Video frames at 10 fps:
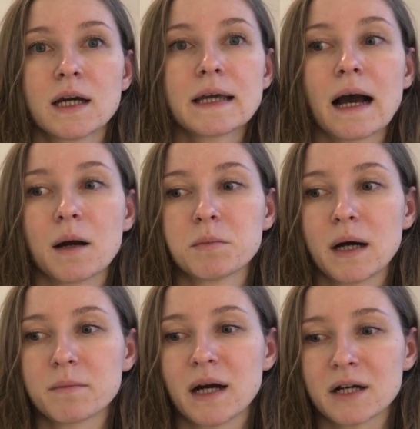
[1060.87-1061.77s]
yeah i'm,
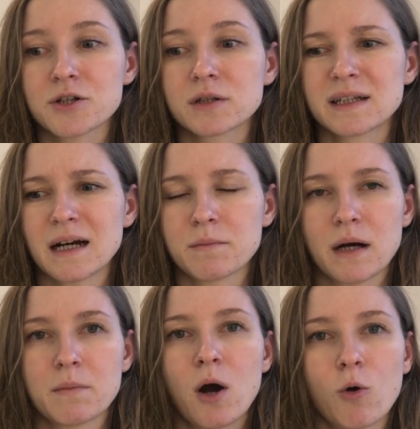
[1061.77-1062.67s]
I'm actually I'm,
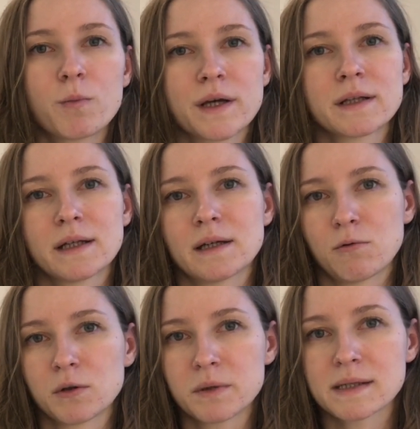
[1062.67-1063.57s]
I'm hoping that i
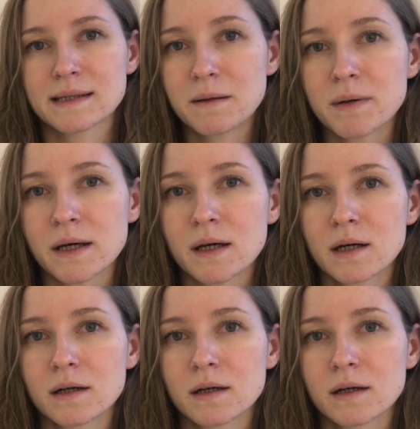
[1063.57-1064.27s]
will be sleeping